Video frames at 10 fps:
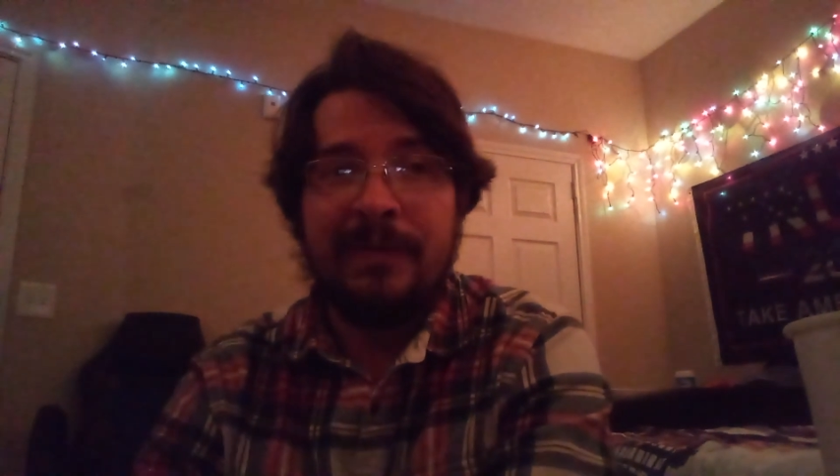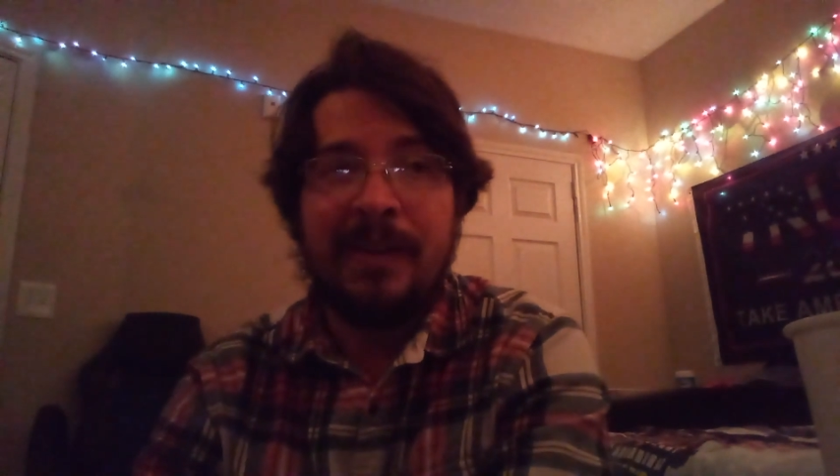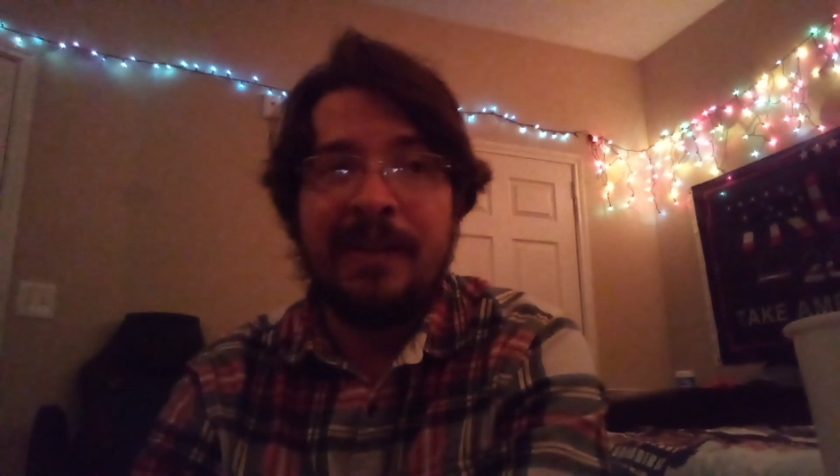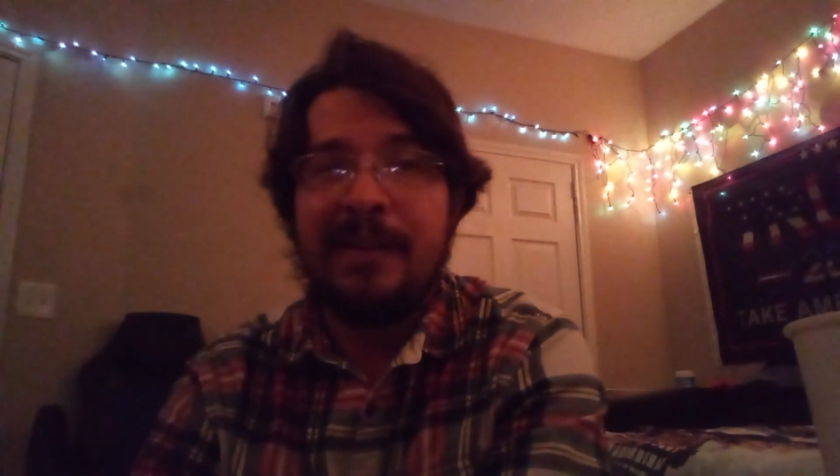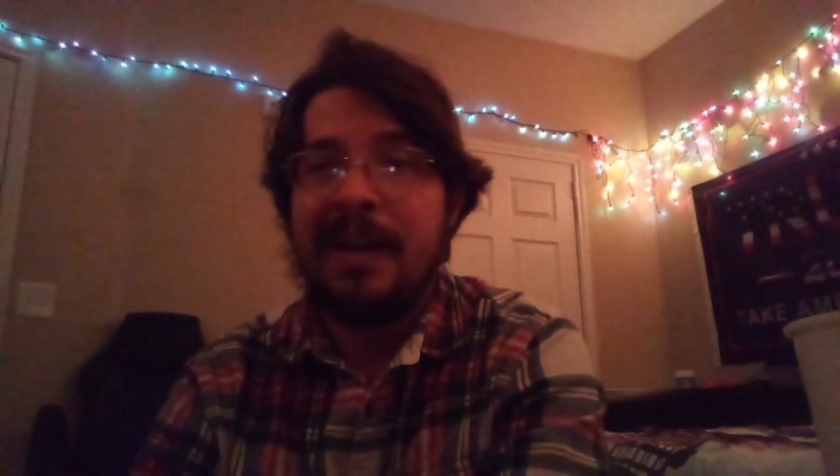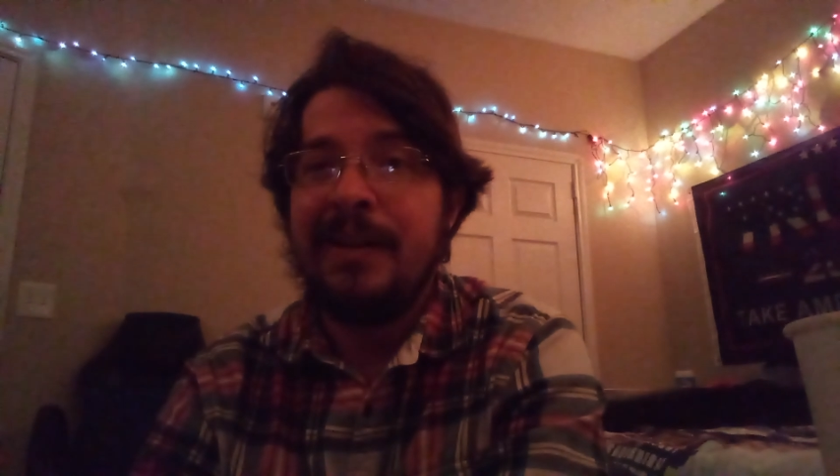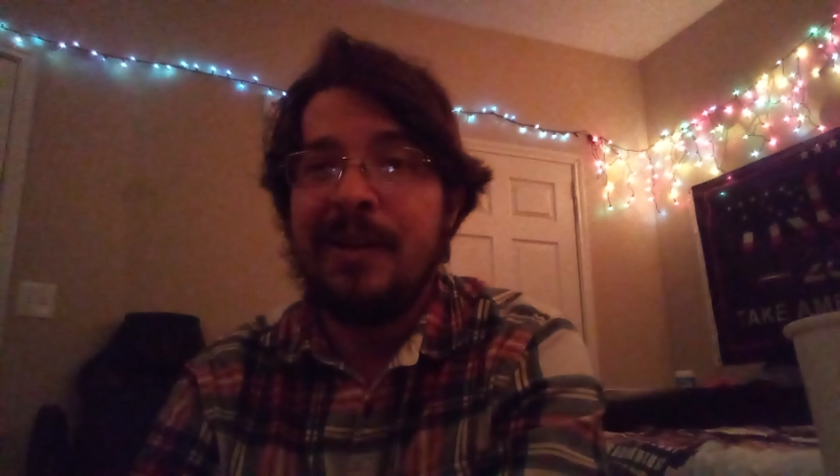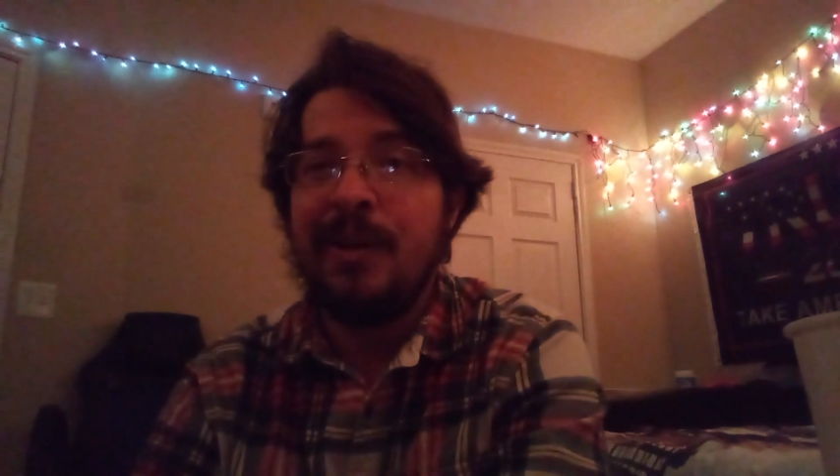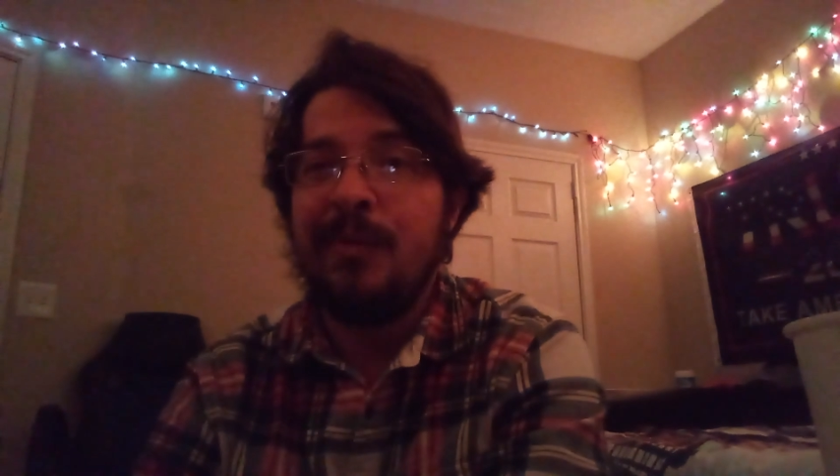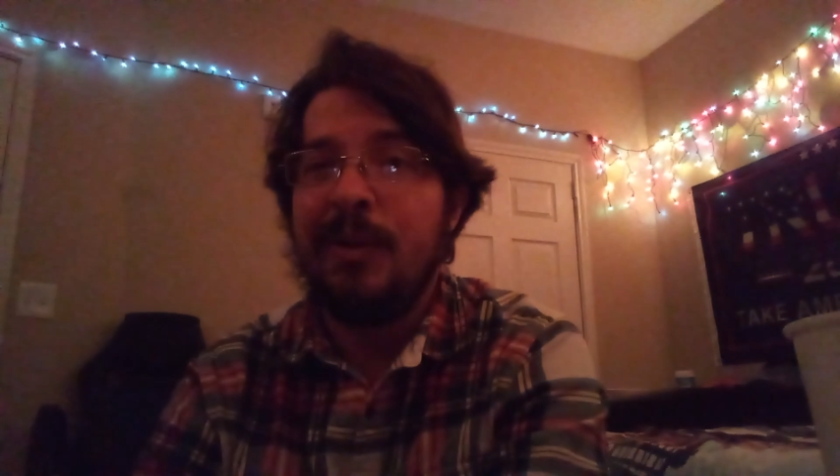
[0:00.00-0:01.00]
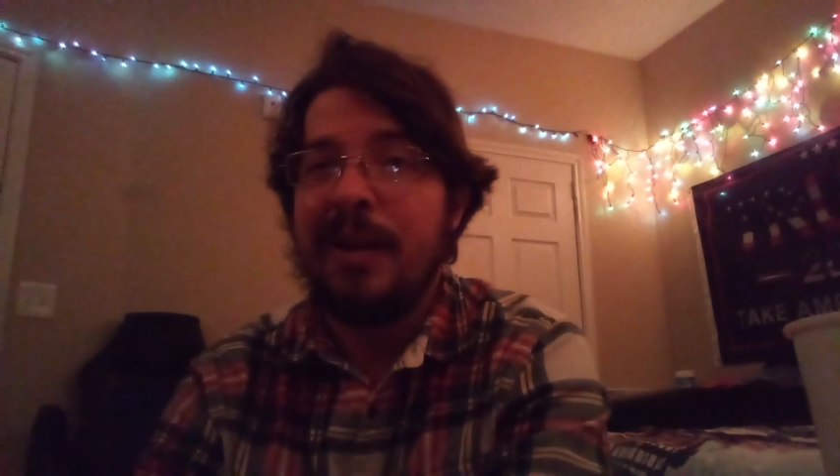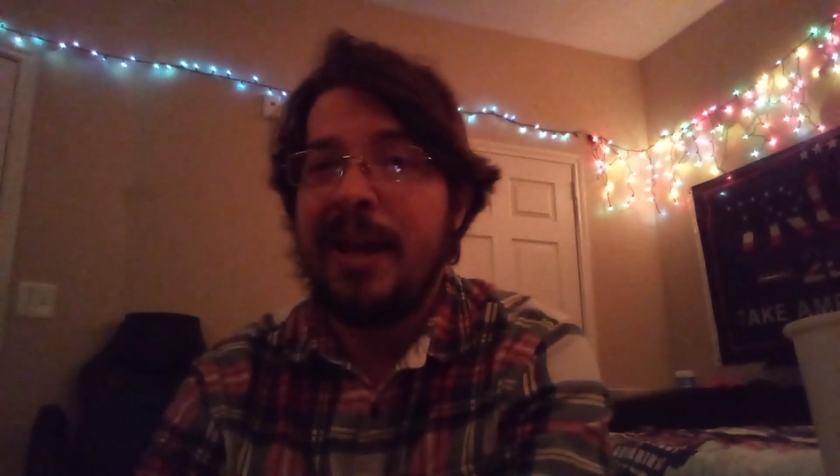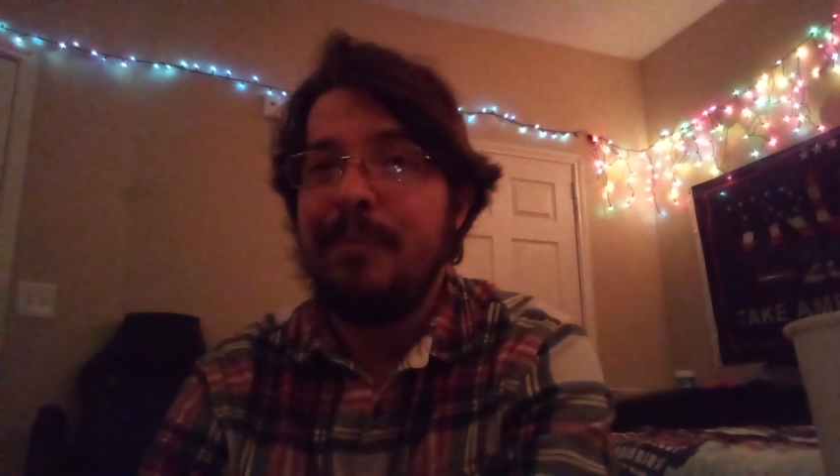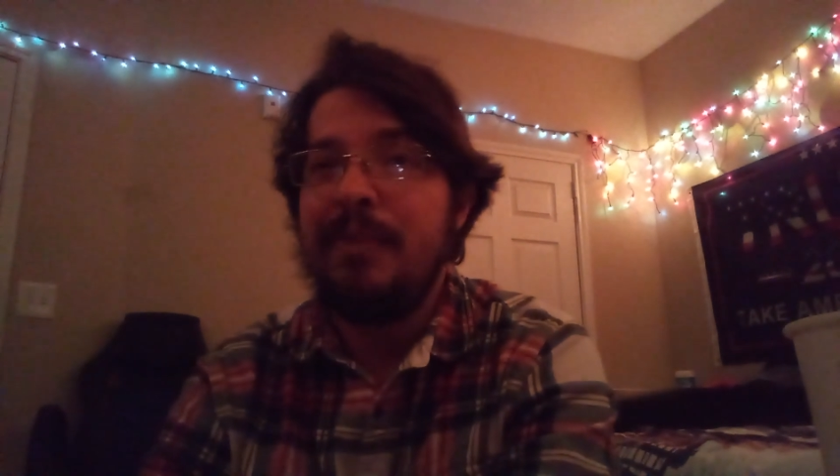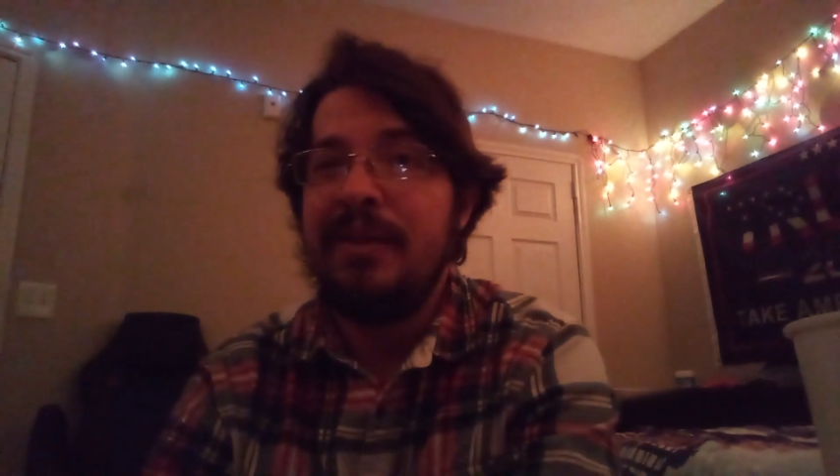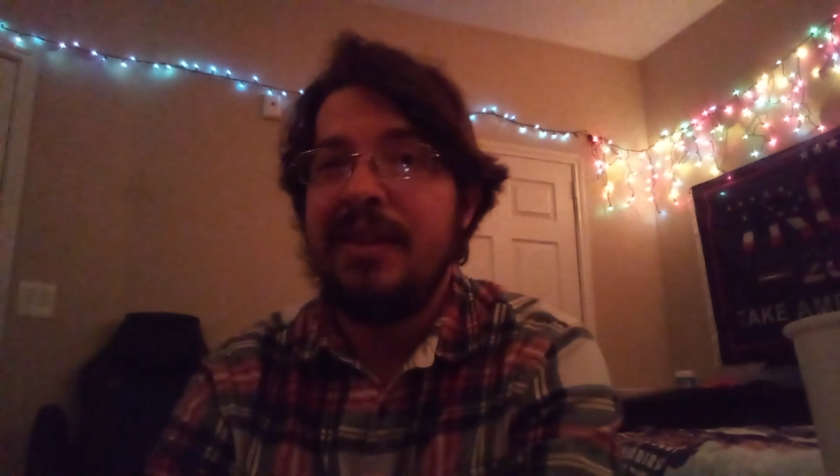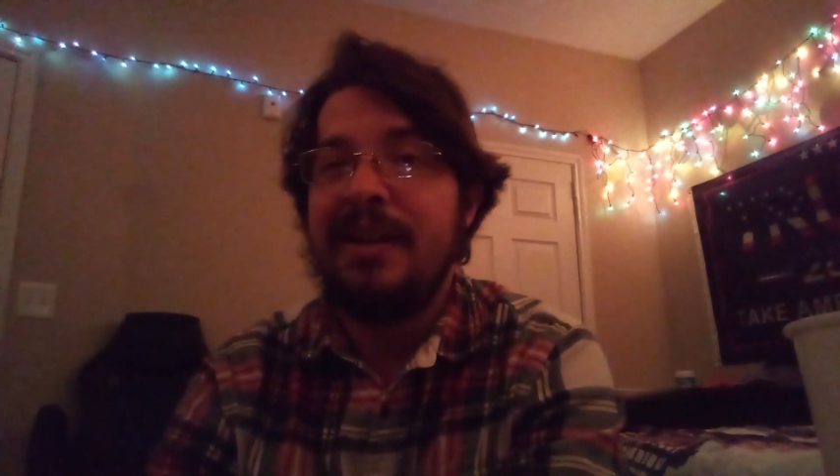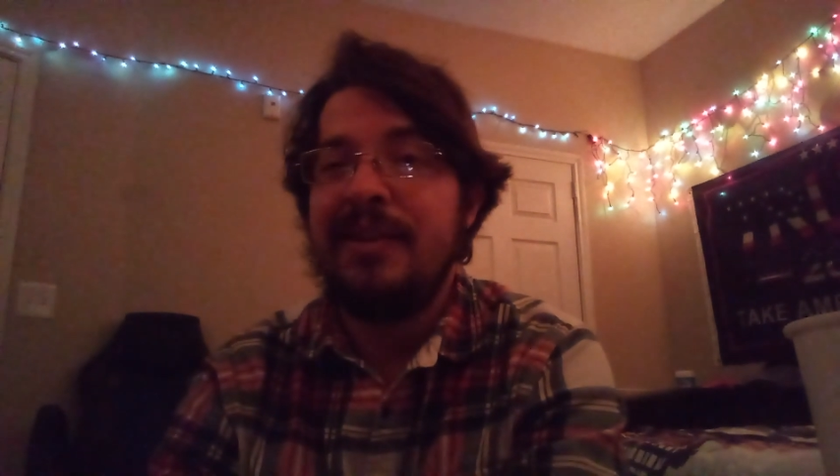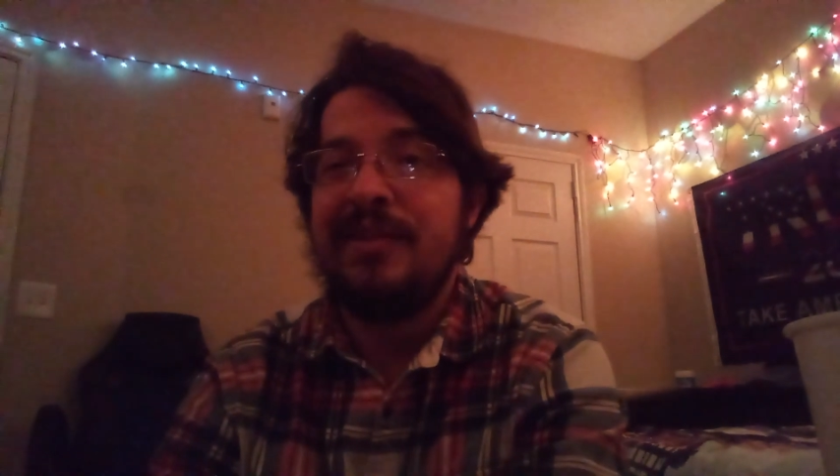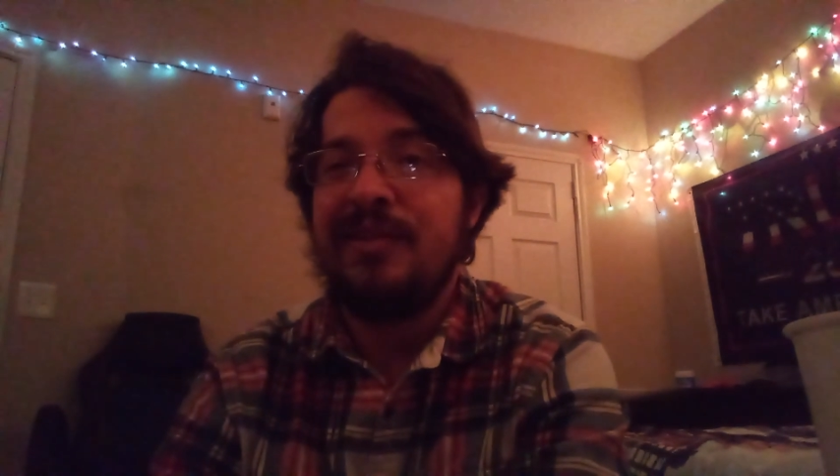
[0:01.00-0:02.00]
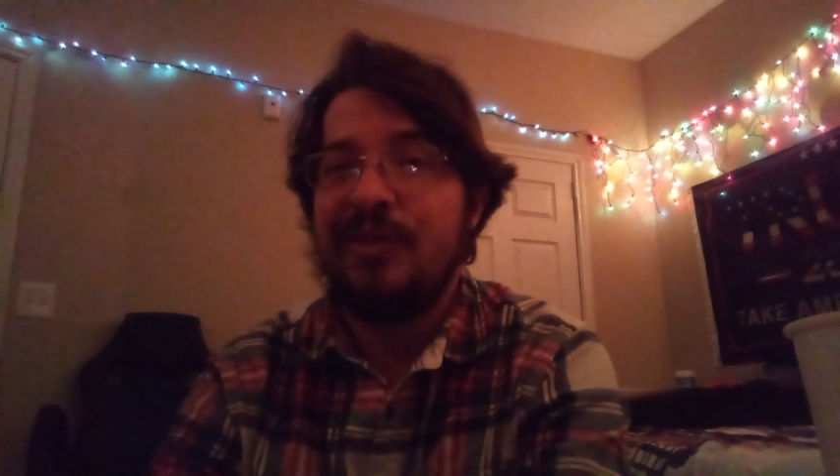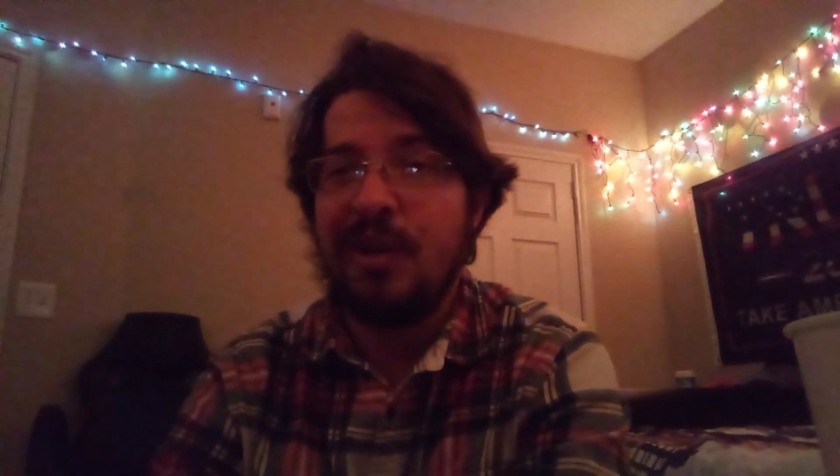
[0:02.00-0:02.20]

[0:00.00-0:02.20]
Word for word: But I know we're happy that it's